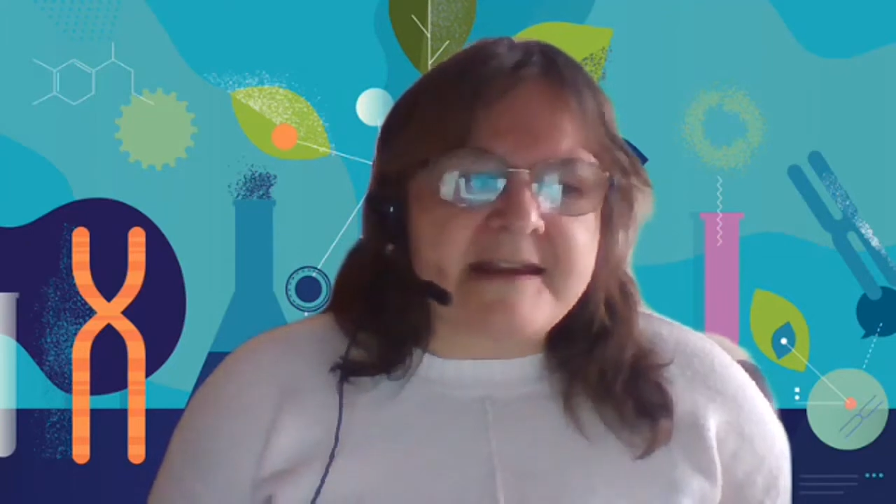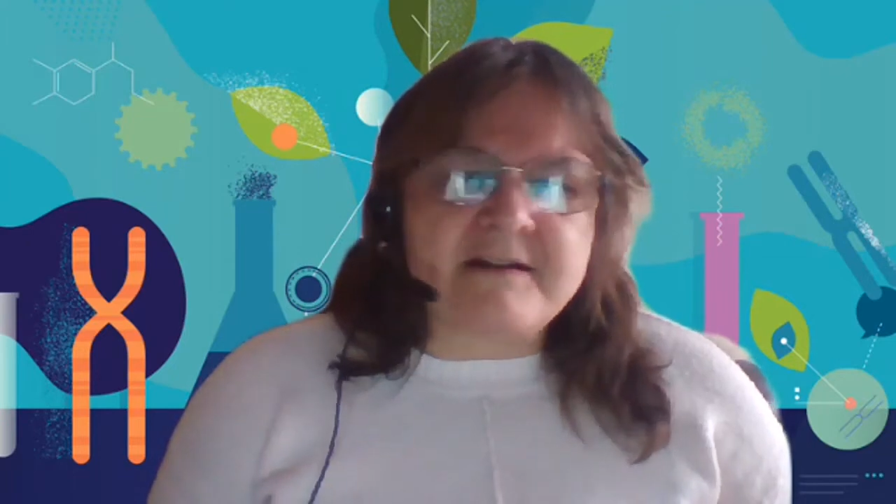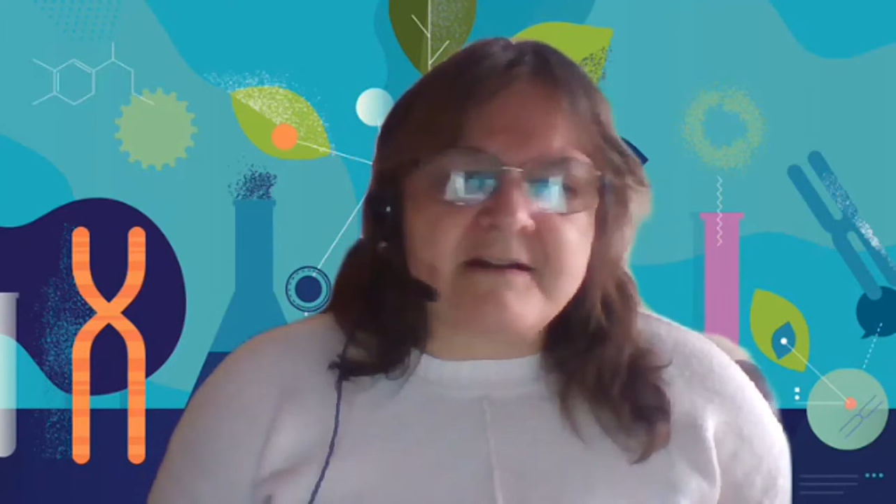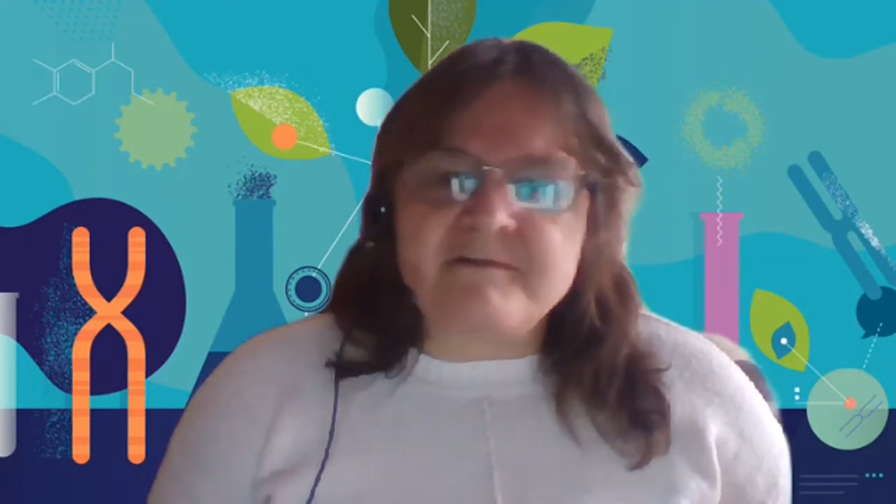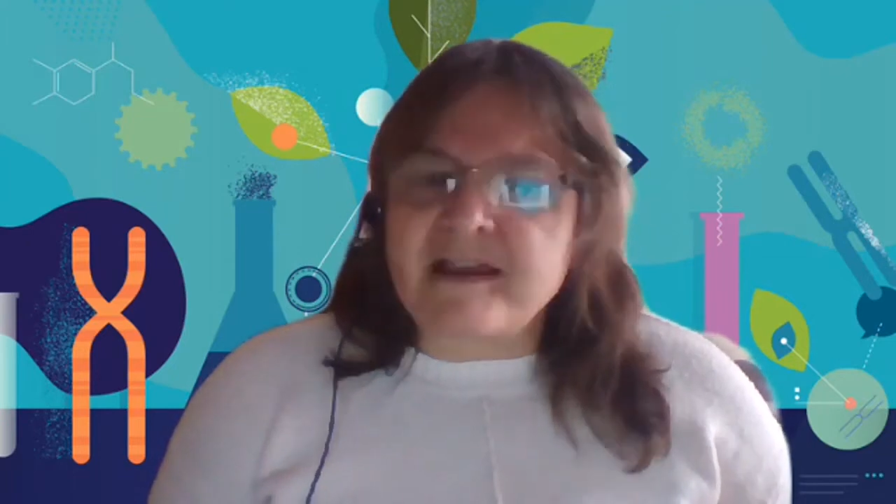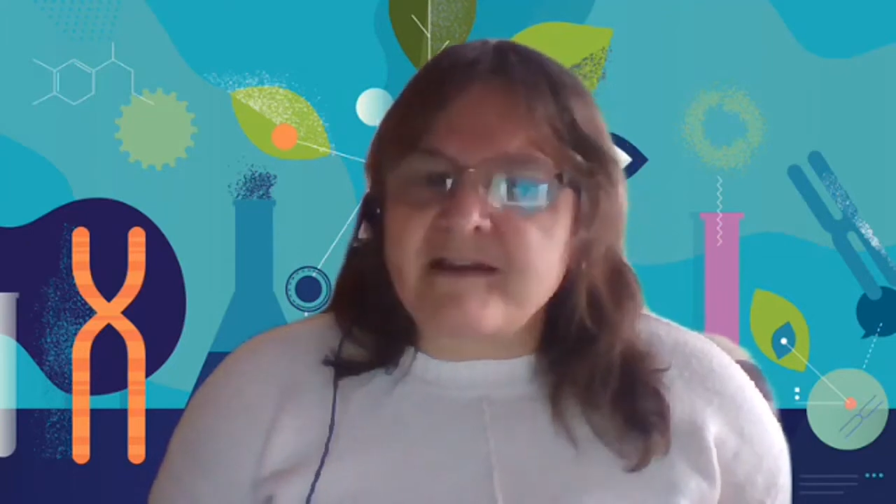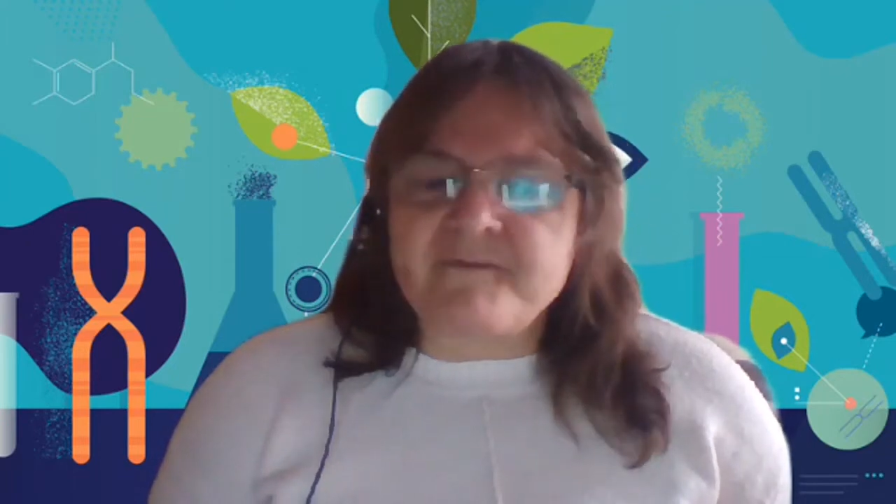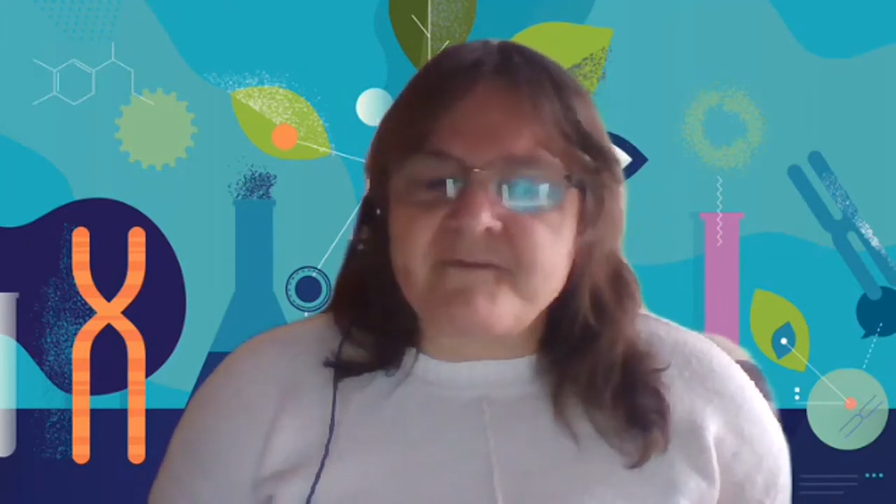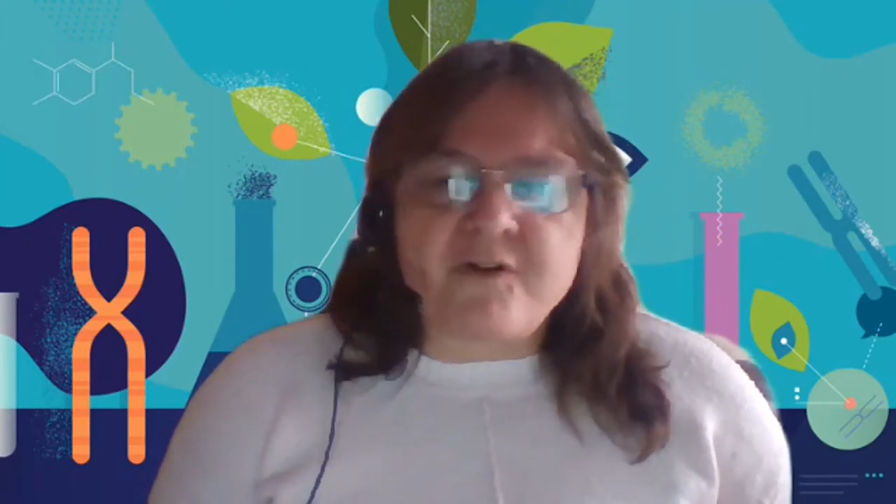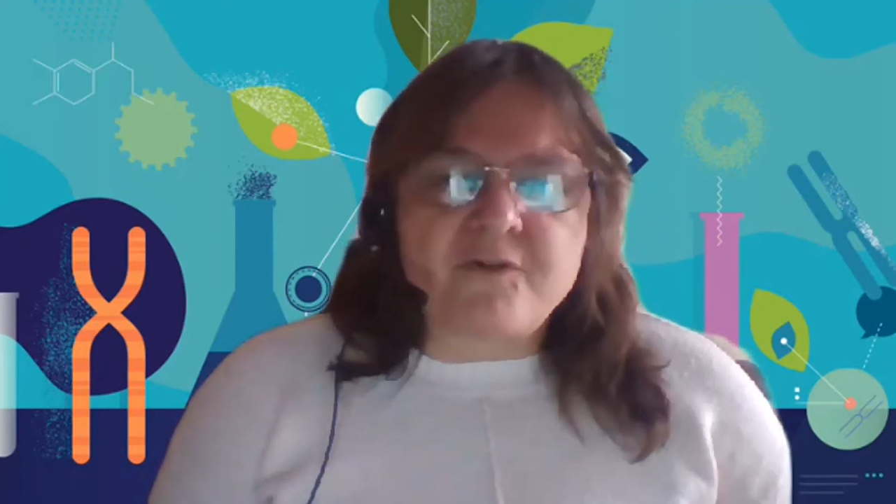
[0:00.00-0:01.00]
any
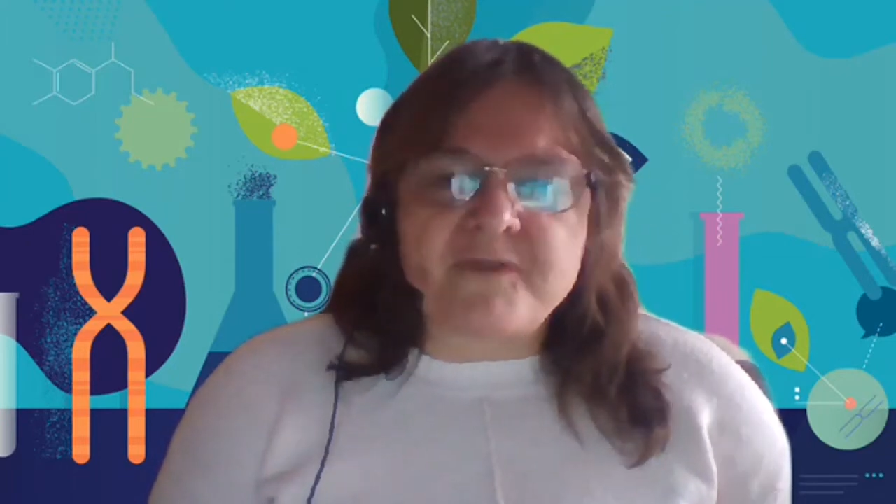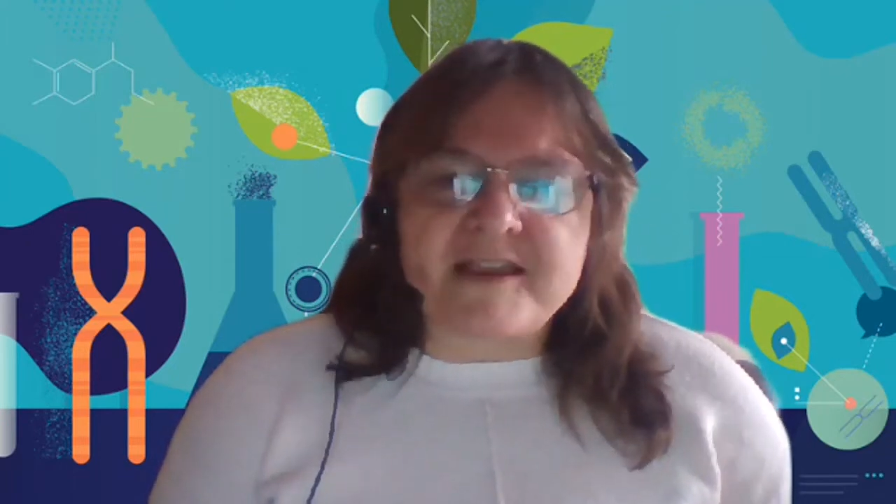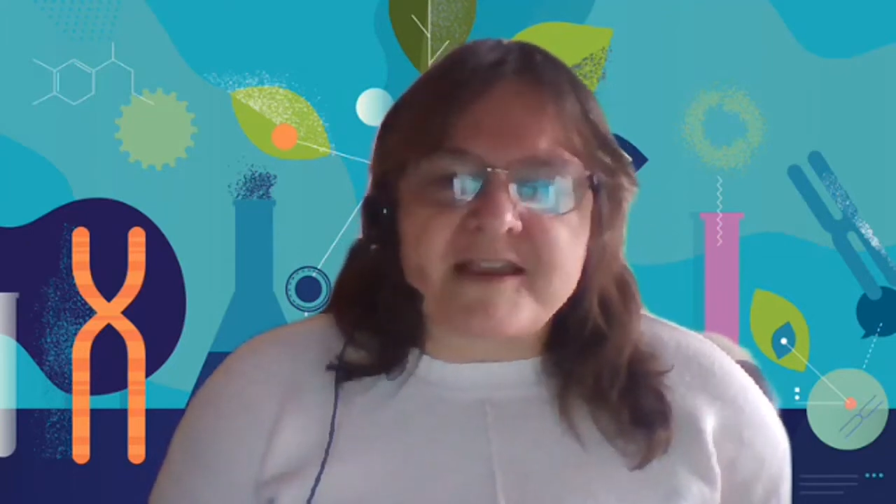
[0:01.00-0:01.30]
career involved